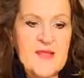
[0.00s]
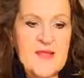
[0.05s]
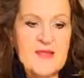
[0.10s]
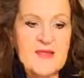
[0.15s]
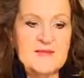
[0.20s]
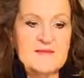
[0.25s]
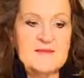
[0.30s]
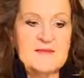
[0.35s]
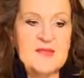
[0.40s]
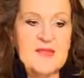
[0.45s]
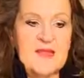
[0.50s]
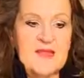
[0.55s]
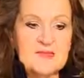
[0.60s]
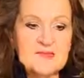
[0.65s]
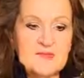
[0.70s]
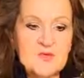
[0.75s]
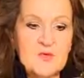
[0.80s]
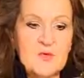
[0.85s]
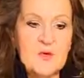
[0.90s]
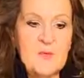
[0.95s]
it's an
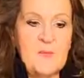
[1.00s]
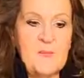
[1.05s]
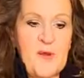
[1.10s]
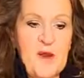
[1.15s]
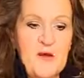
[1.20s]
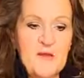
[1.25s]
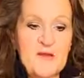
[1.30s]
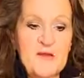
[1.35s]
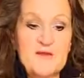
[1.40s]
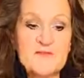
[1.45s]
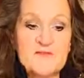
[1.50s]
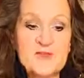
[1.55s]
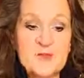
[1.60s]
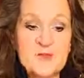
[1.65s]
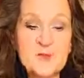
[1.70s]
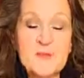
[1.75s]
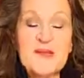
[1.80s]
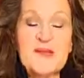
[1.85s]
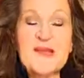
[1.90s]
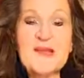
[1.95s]
integral part of
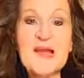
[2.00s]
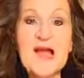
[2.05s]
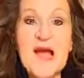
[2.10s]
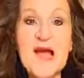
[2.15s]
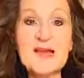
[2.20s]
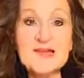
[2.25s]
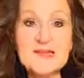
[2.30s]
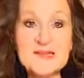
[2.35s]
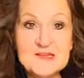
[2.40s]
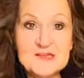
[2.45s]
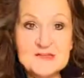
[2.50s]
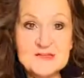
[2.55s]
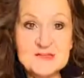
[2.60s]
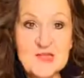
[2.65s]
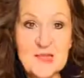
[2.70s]
human cognition.